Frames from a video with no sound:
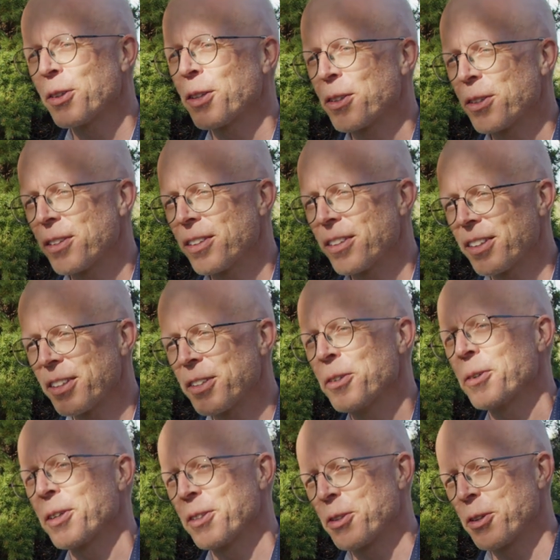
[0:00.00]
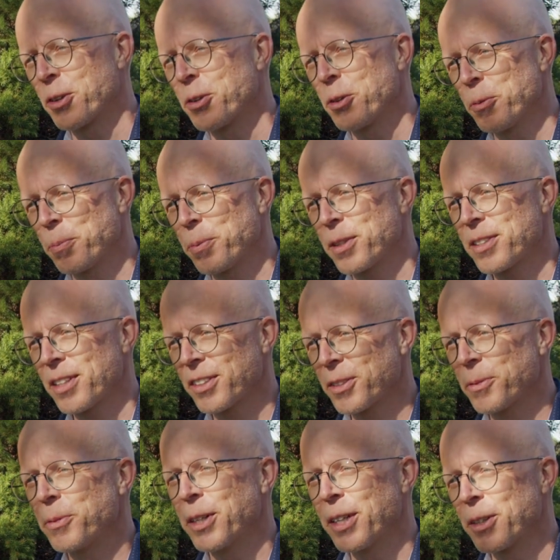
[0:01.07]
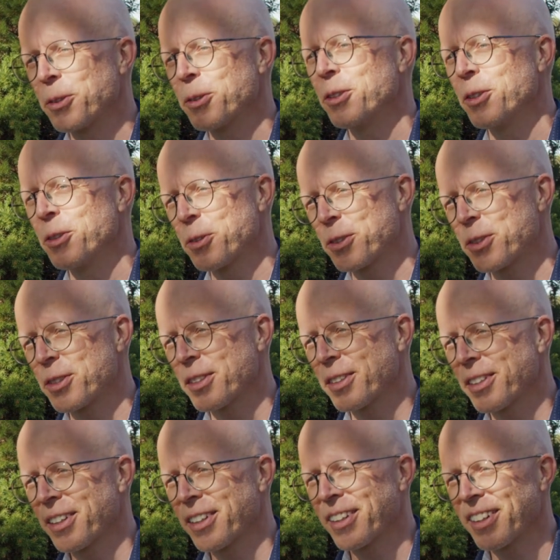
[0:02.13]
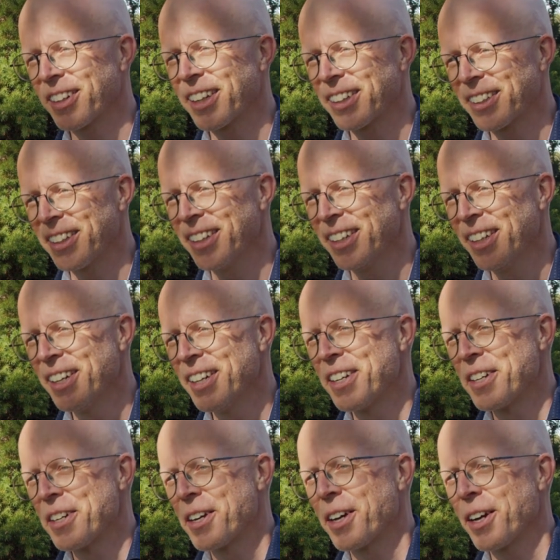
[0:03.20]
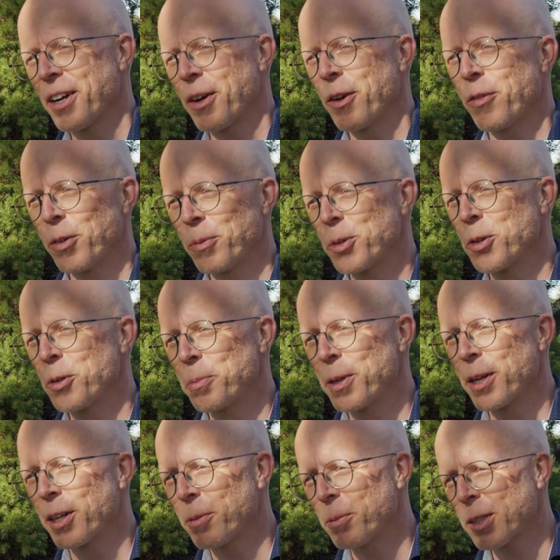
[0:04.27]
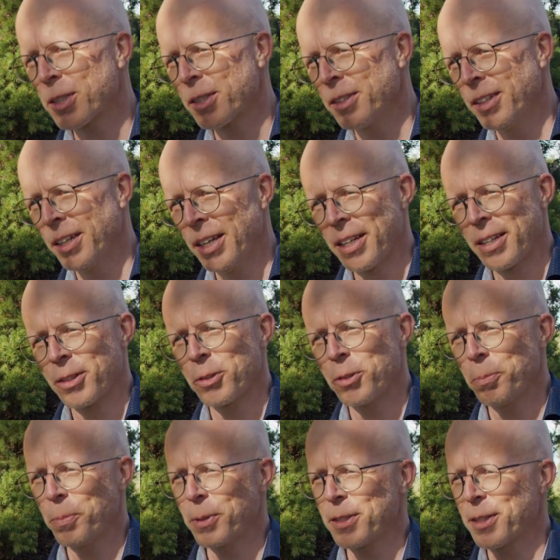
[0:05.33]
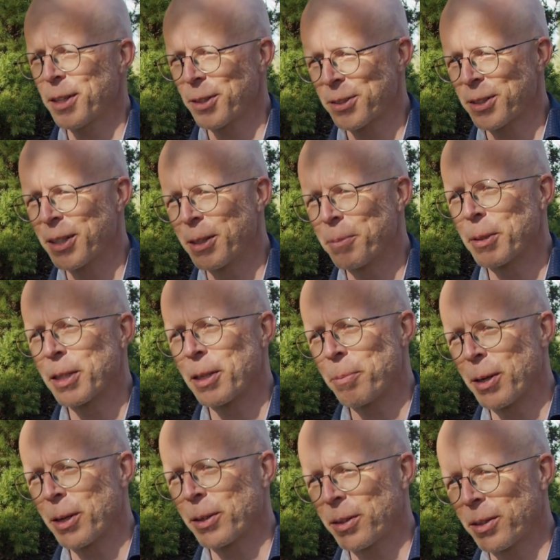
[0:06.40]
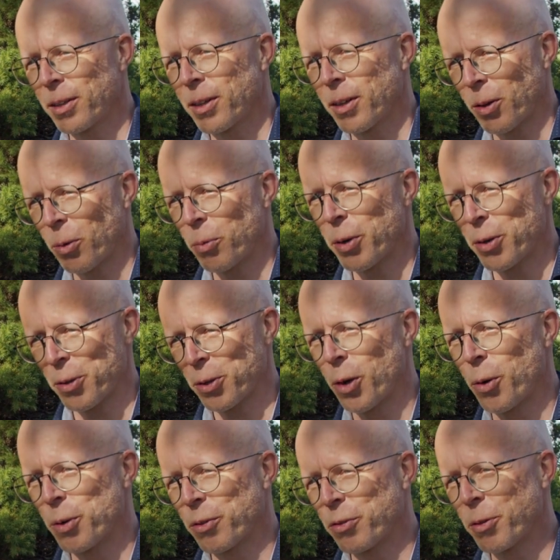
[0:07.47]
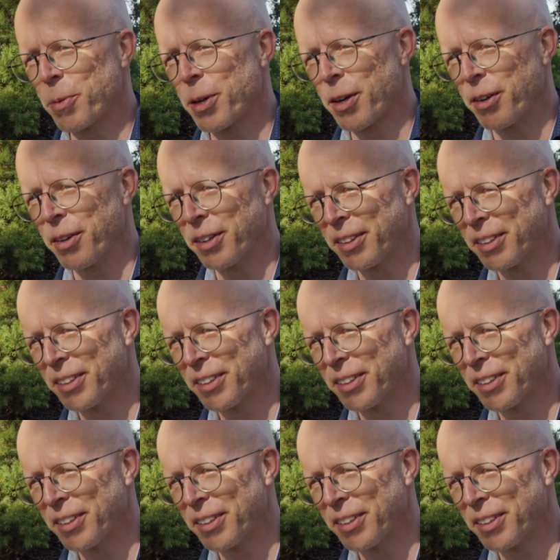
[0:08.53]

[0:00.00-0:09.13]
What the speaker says: that you and your group has had some really good news lately from the European Commission. Could you please tell us a little bit about where you're going from here?